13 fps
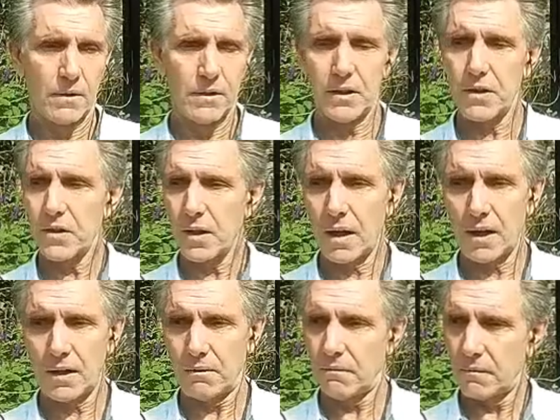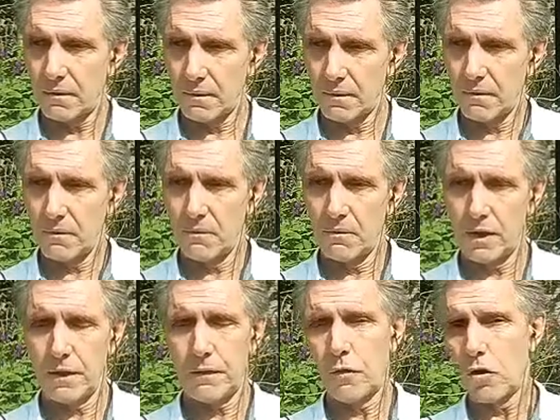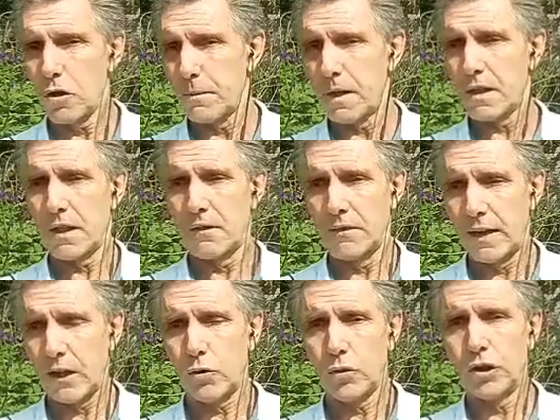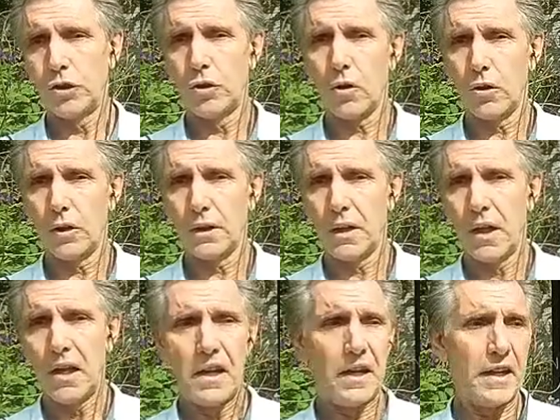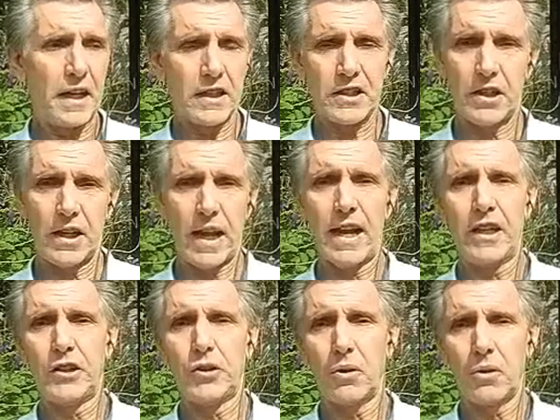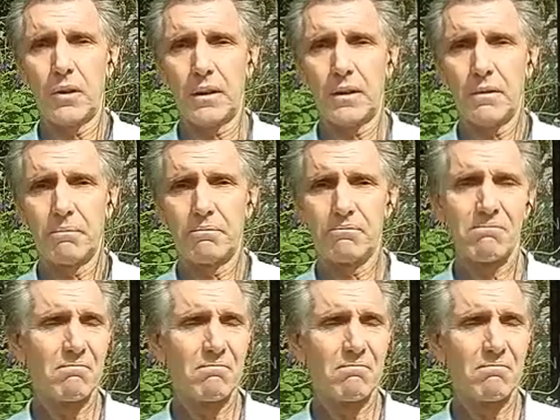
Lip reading: since I really forced myself not to eat chocolate. Yesterday I had chocolate.